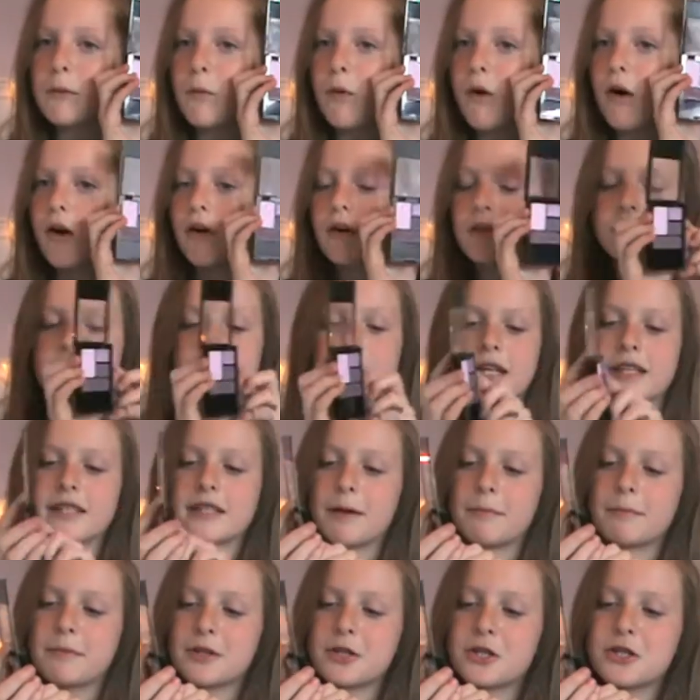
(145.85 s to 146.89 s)
walls,
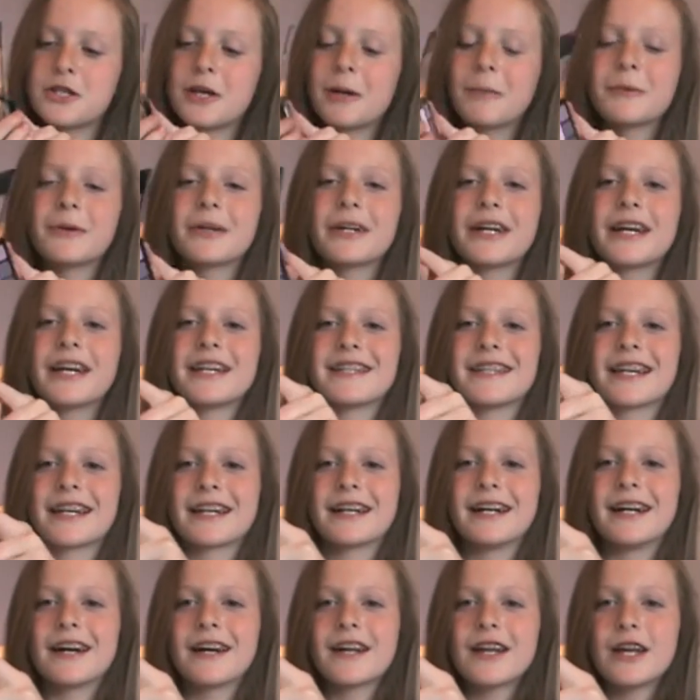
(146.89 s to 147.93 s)
except it's shimmery. It's like
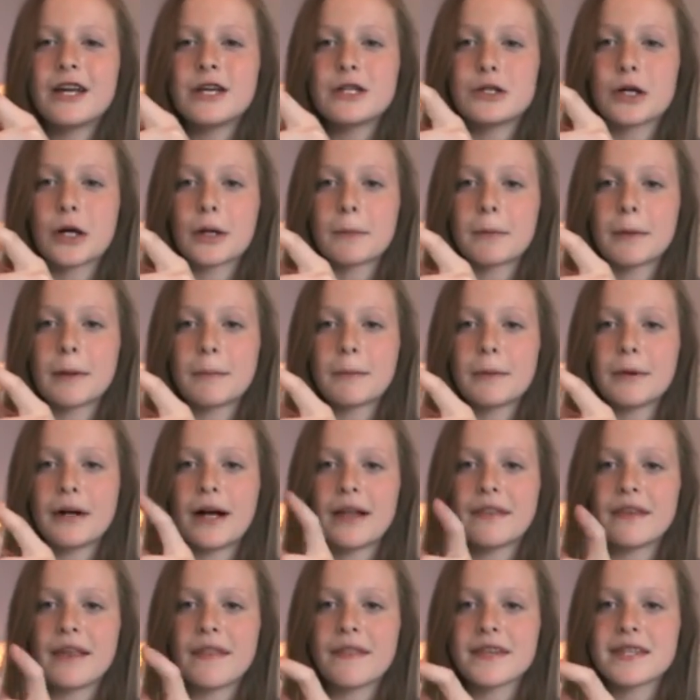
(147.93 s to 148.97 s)
a dark purple,
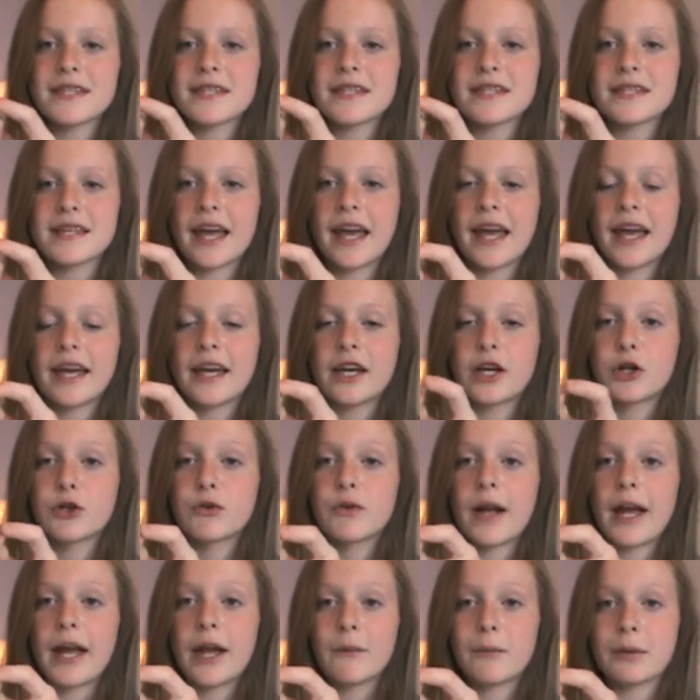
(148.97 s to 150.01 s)
and then this is a
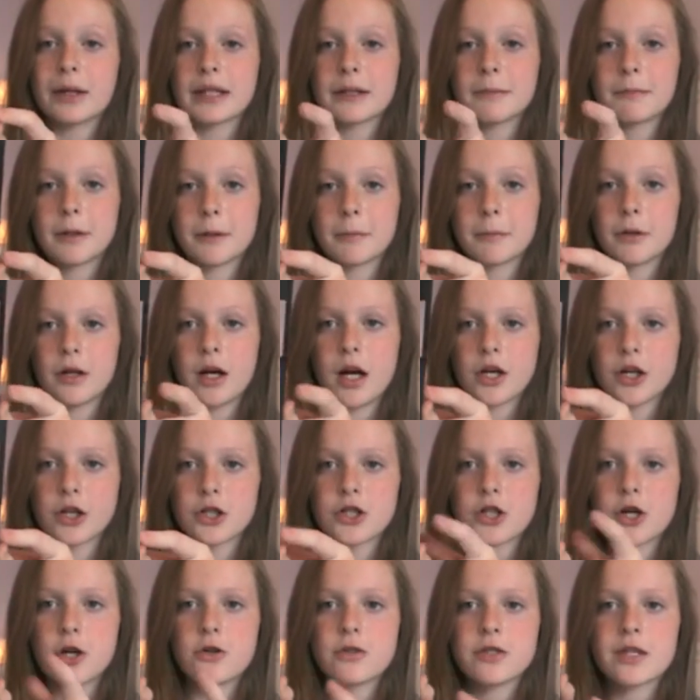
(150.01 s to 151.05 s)
gray with purple
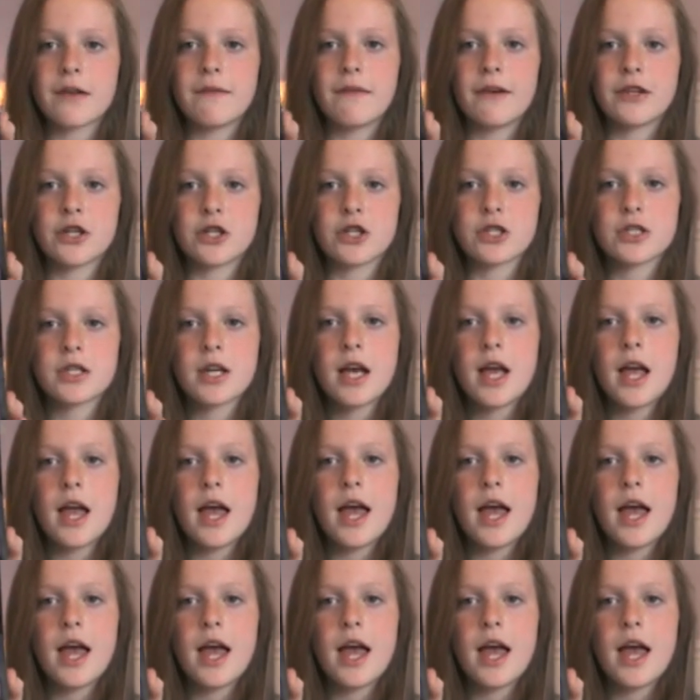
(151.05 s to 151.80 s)
undertones, and then just